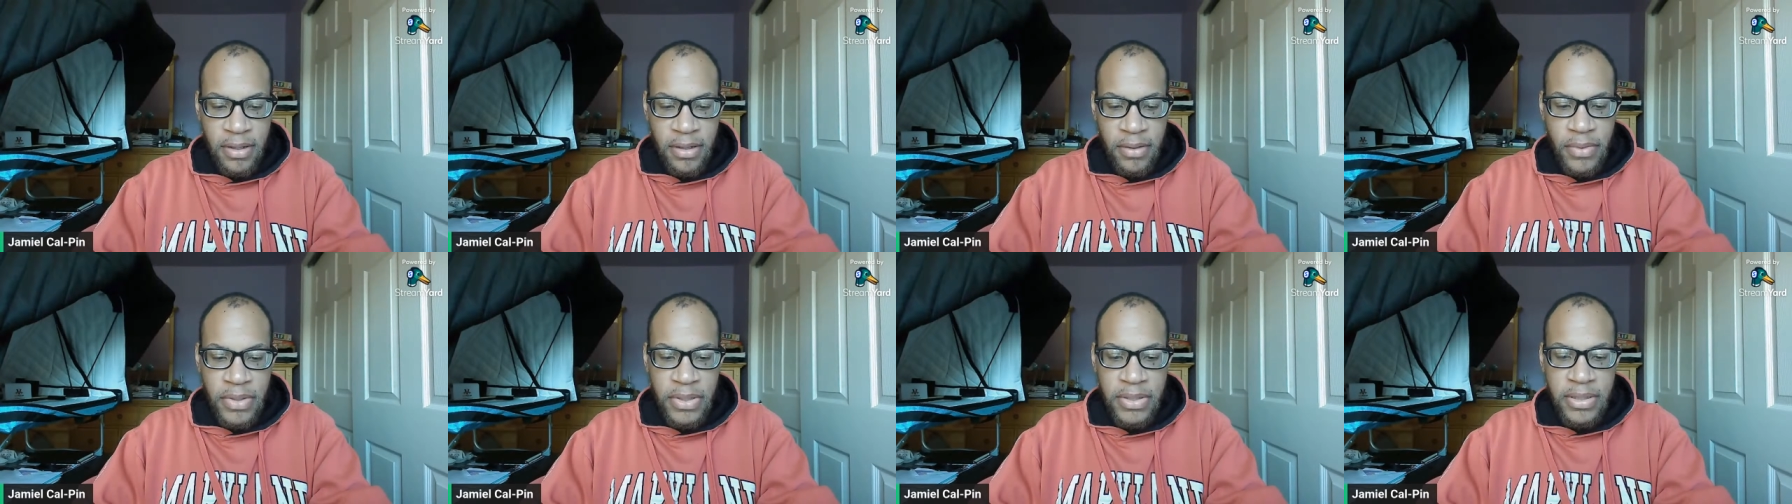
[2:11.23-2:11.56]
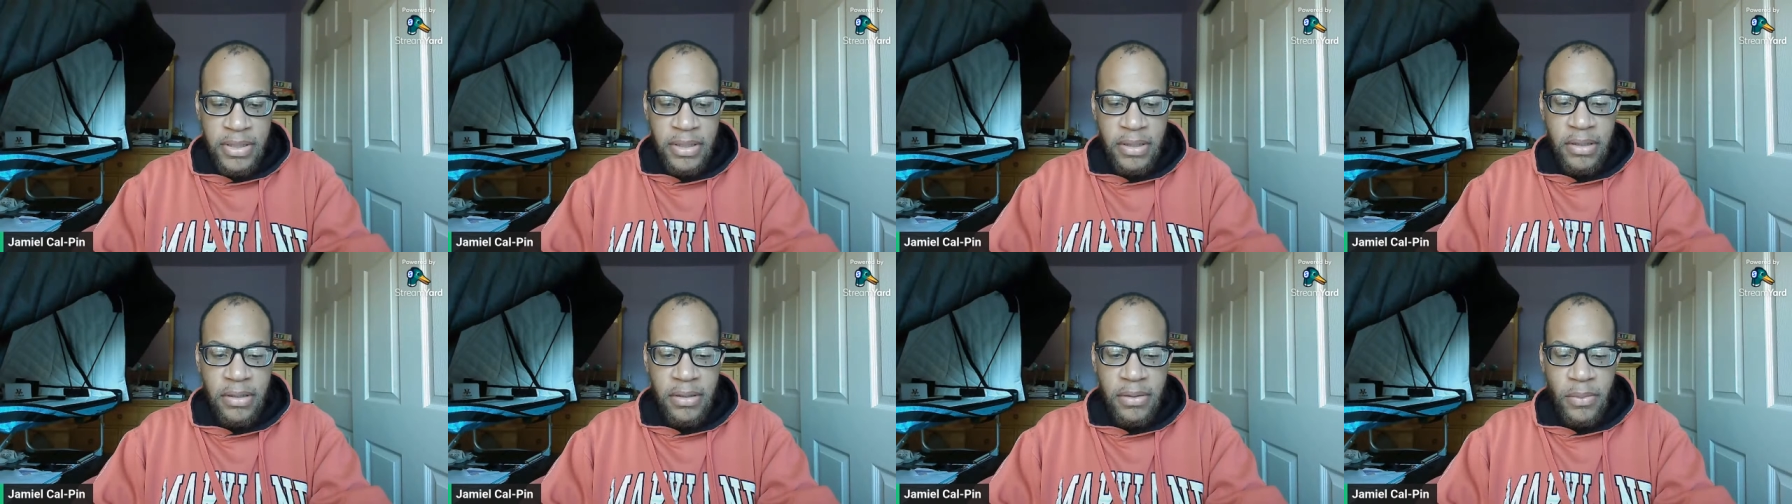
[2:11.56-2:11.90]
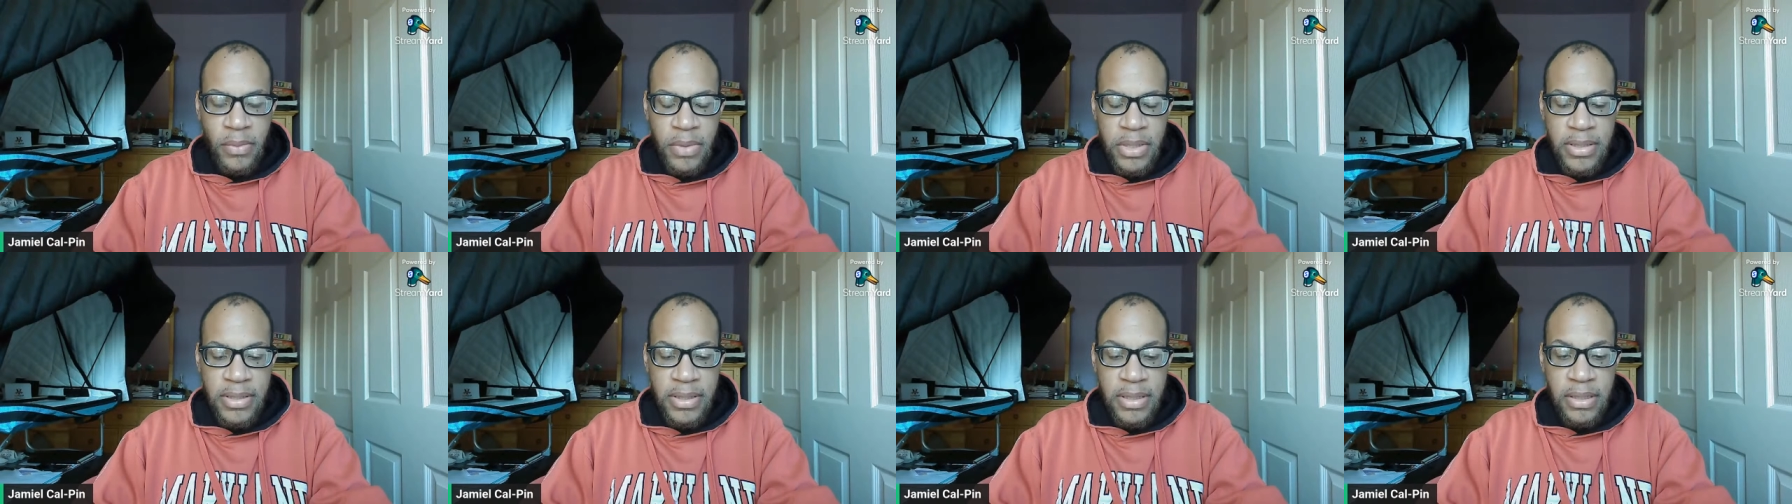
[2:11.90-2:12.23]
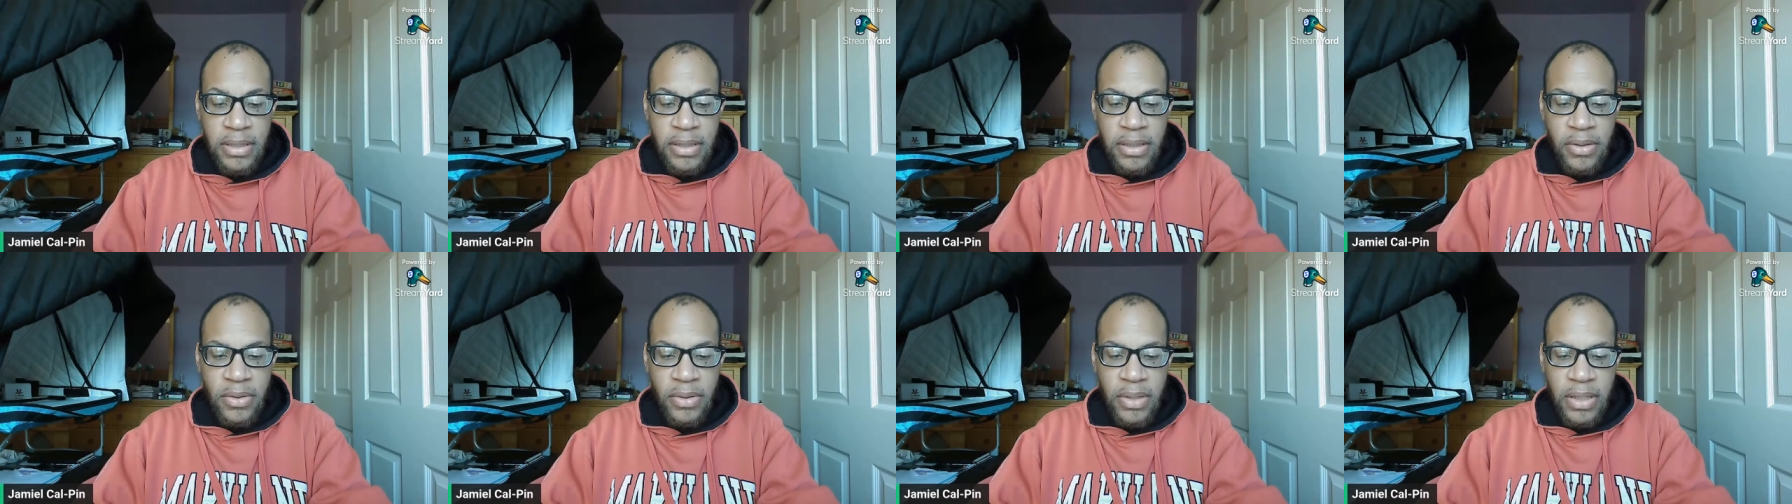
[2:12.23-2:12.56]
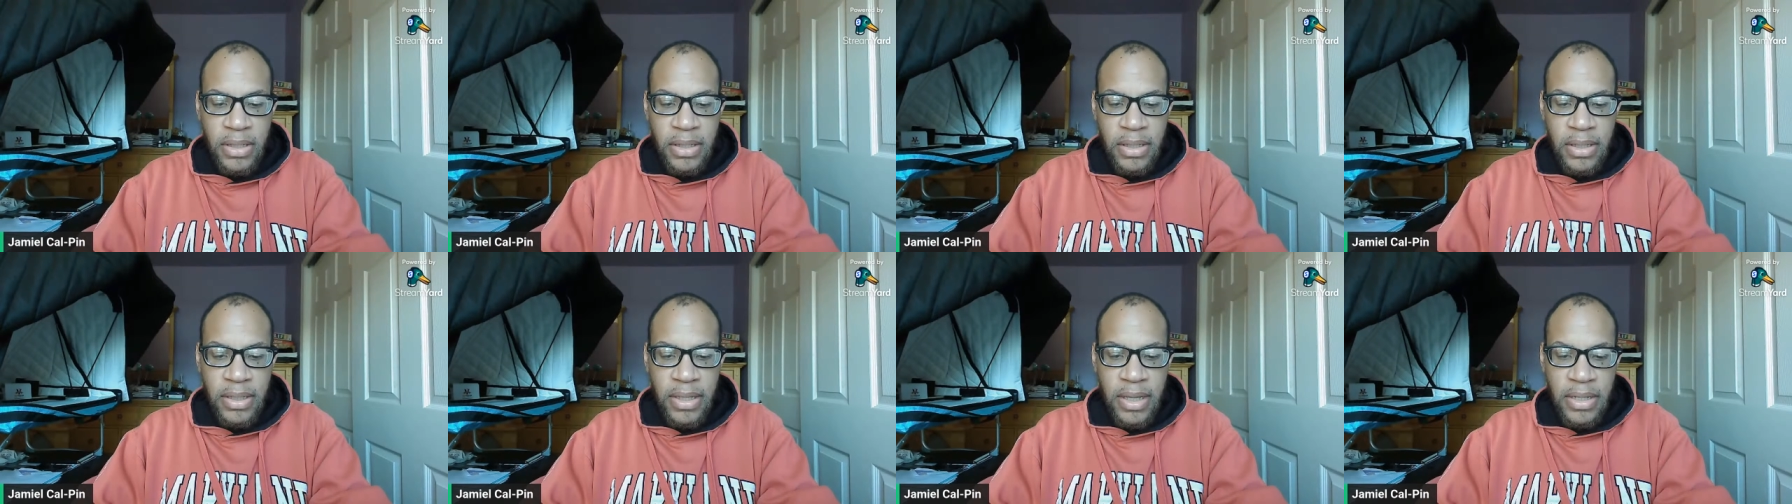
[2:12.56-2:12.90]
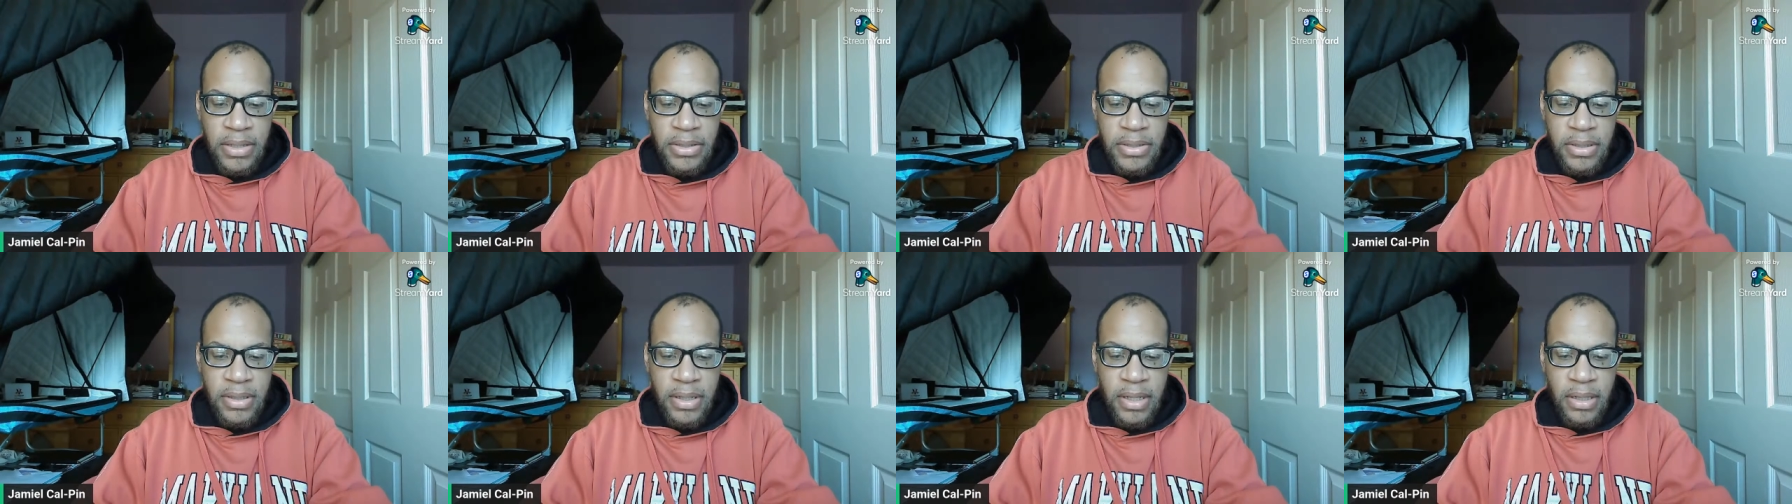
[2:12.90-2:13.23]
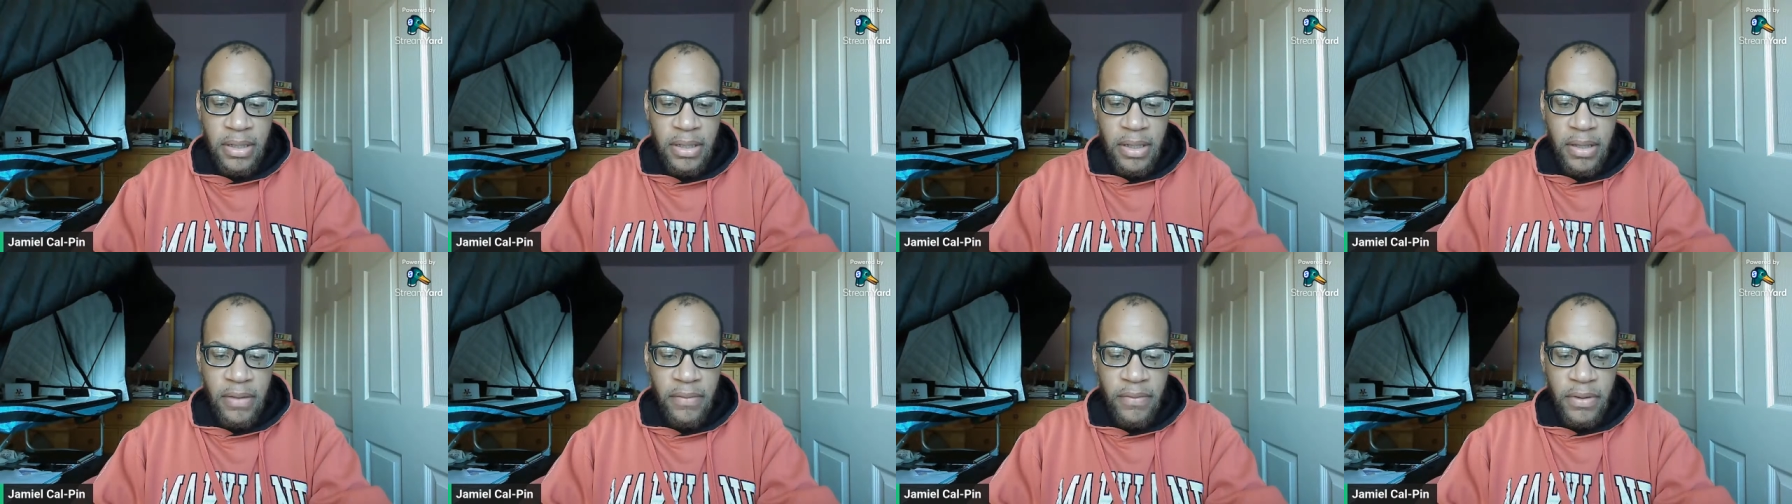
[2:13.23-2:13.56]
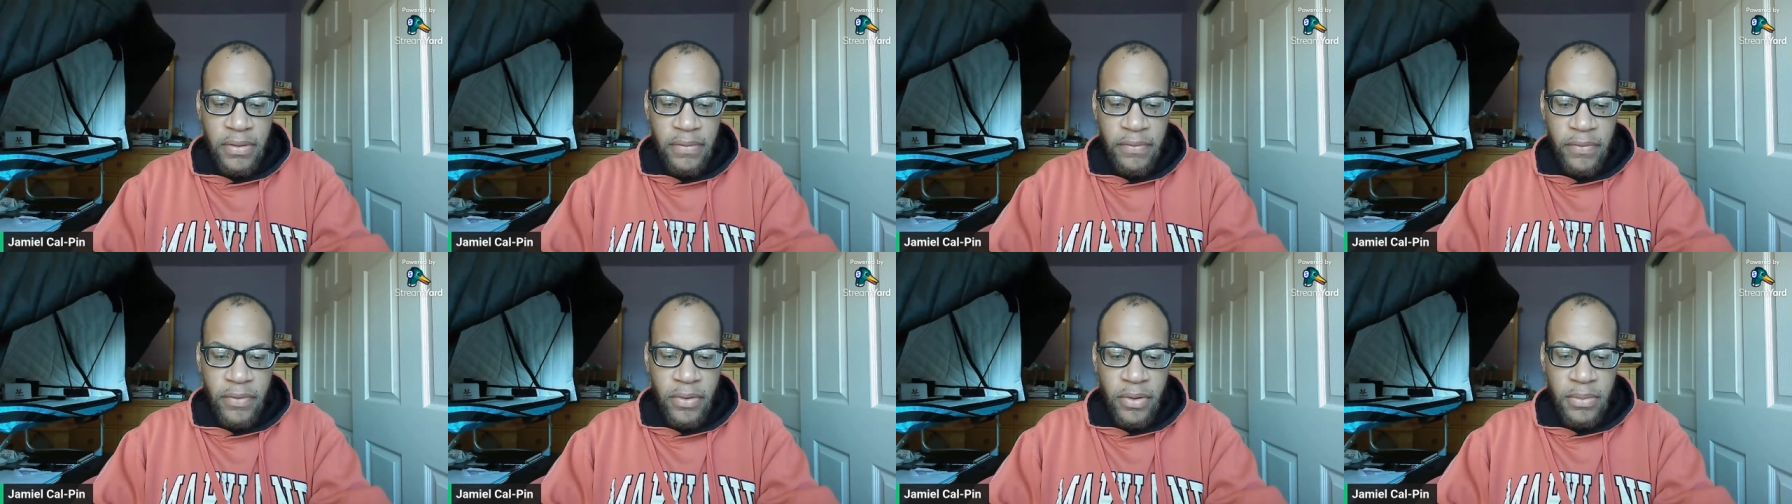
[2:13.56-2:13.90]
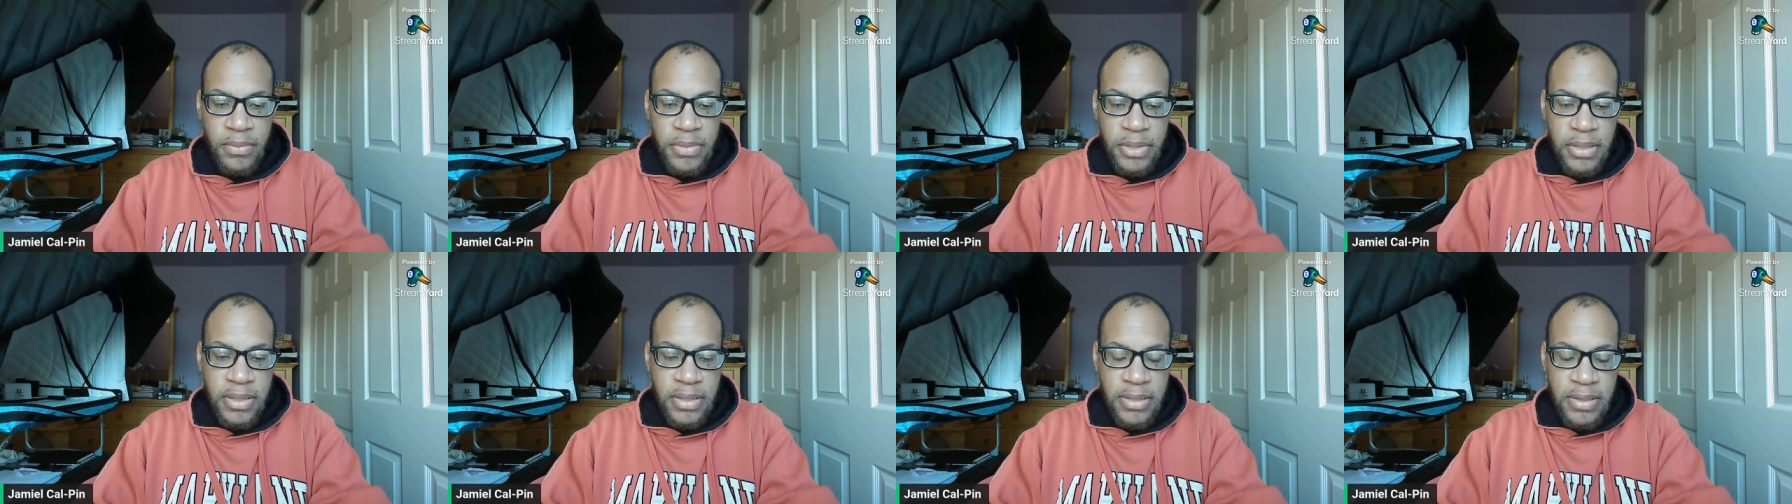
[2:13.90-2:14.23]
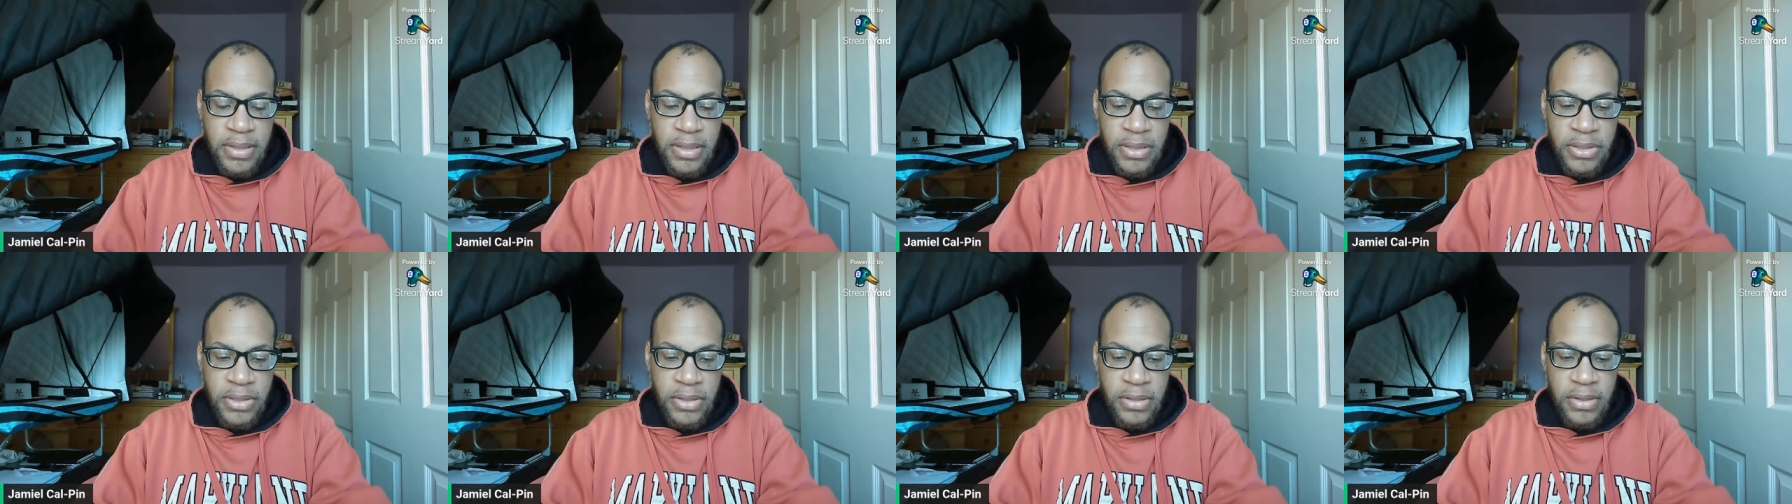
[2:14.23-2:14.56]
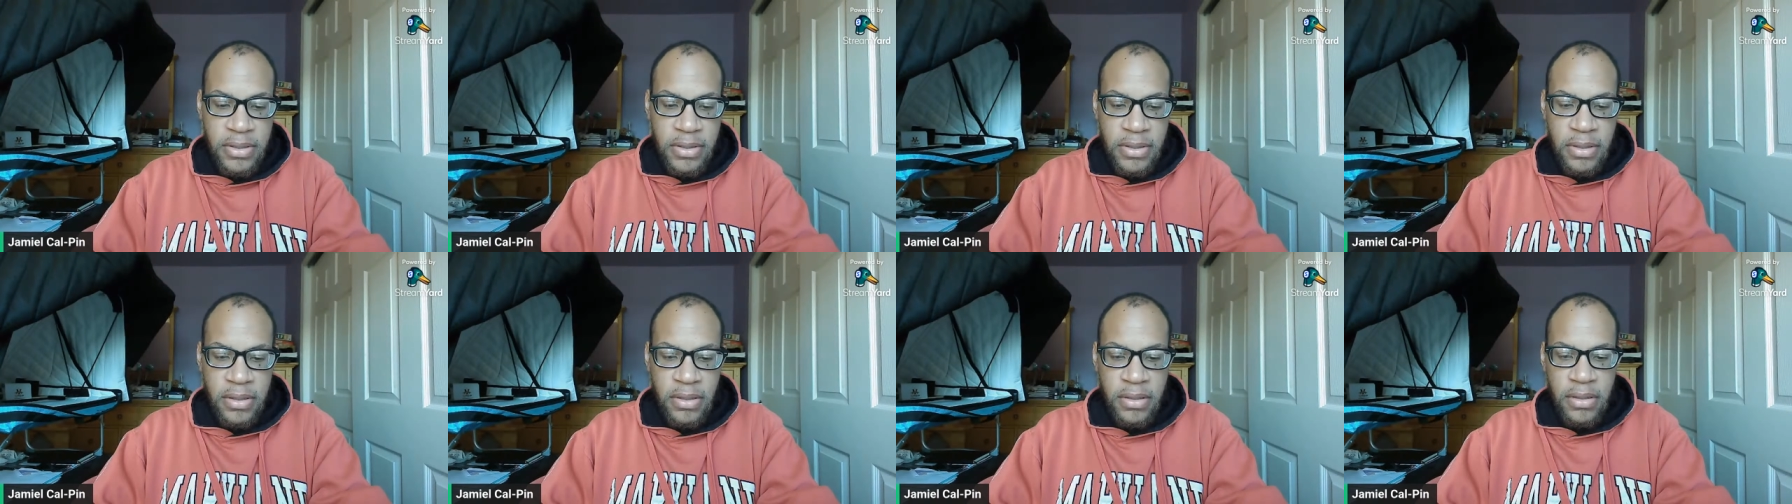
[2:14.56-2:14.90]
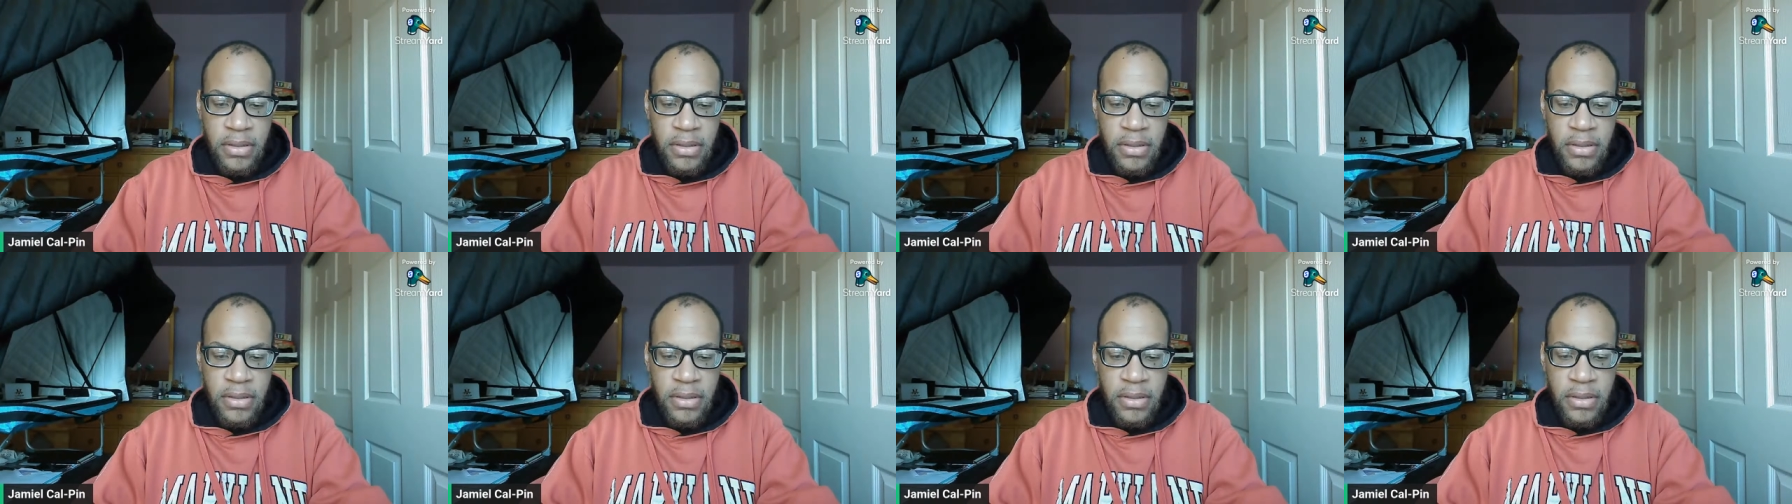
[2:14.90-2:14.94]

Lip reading: we see little indication that love informs decisions,